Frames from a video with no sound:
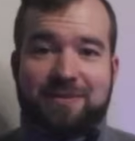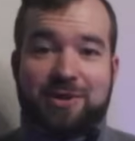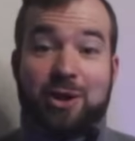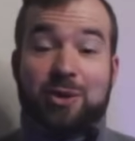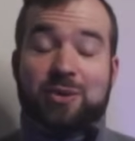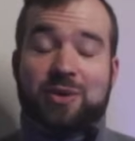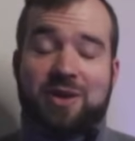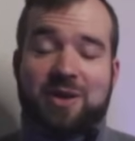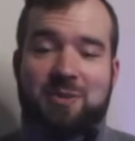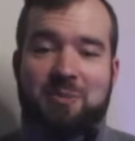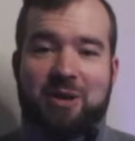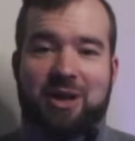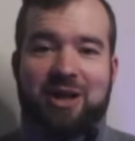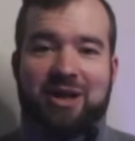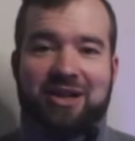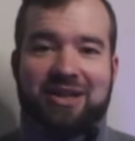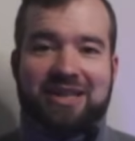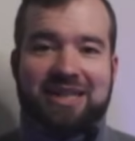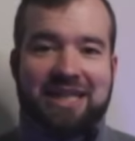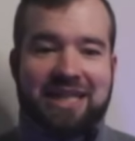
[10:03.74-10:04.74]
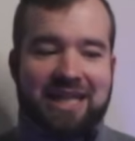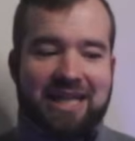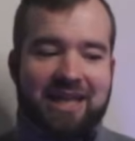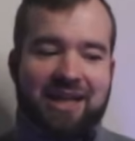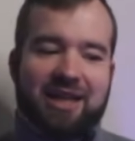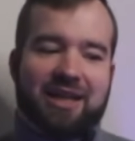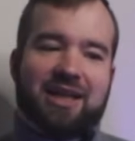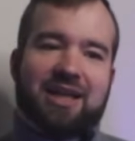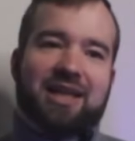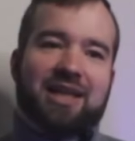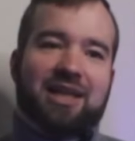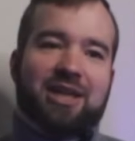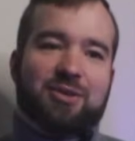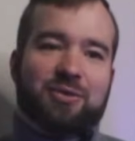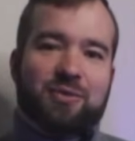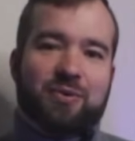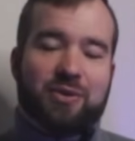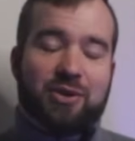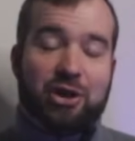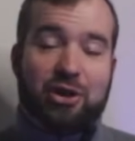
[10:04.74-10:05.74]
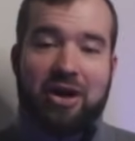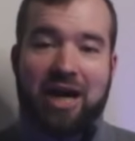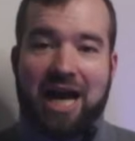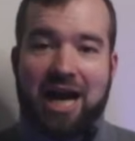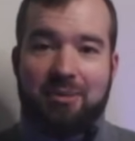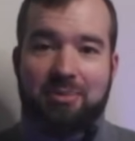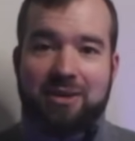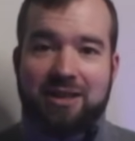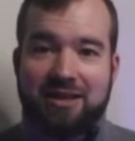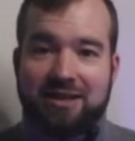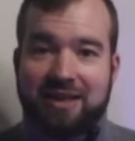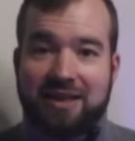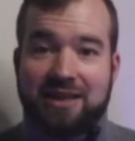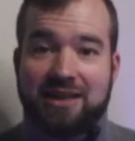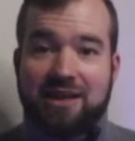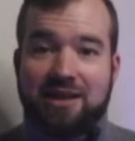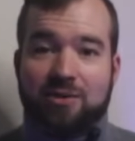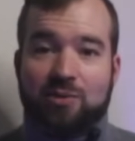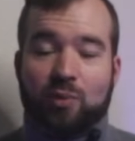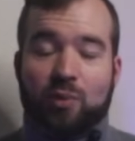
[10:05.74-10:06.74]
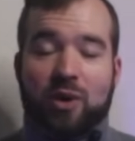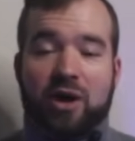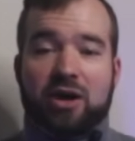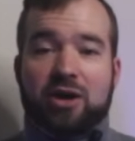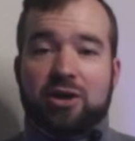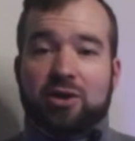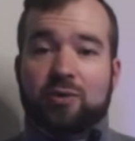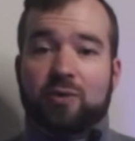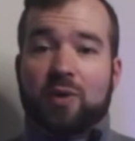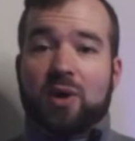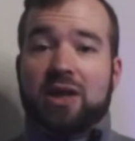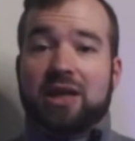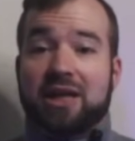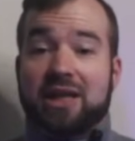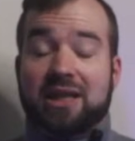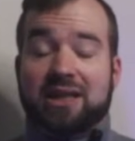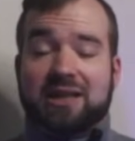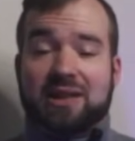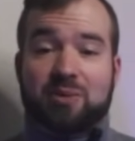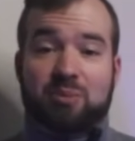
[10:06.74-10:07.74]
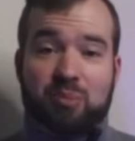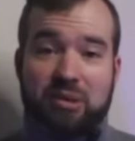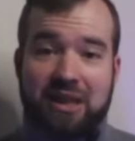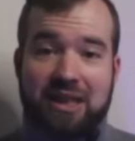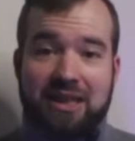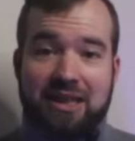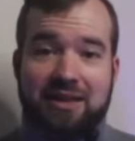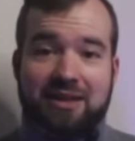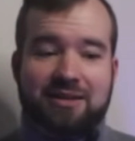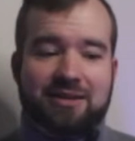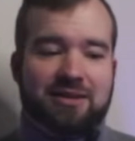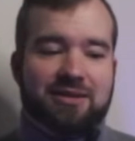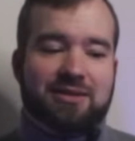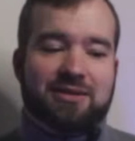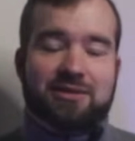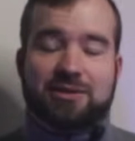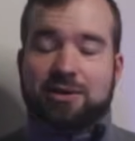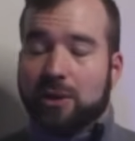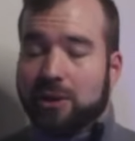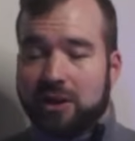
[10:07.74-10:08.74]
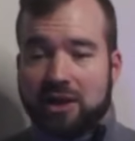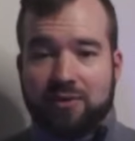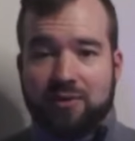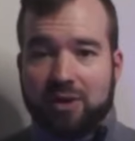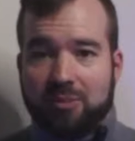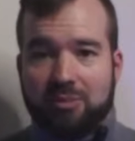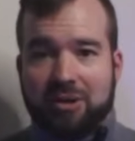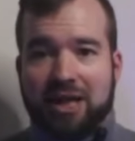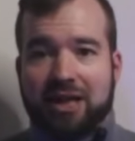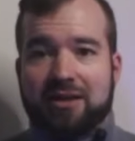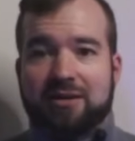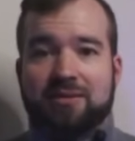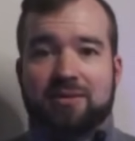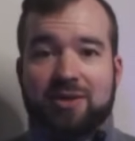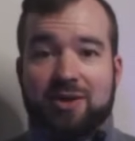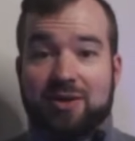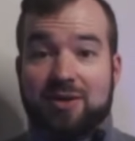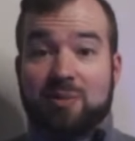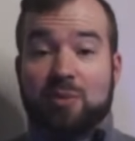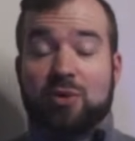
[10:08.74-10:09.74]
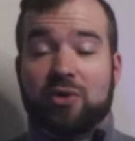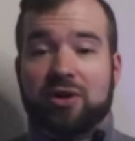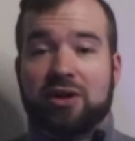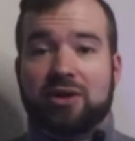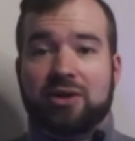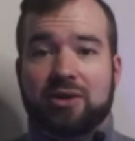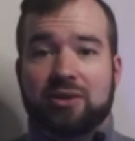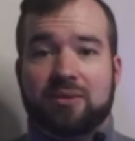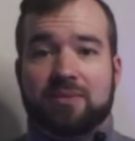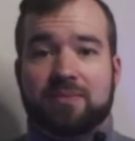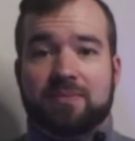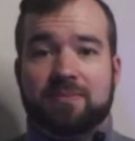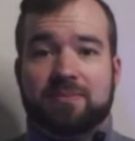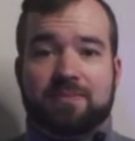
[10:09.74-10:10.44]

don't despair. If your happiness isn't where you've wanted it to be, don't give up yet. There's more to do.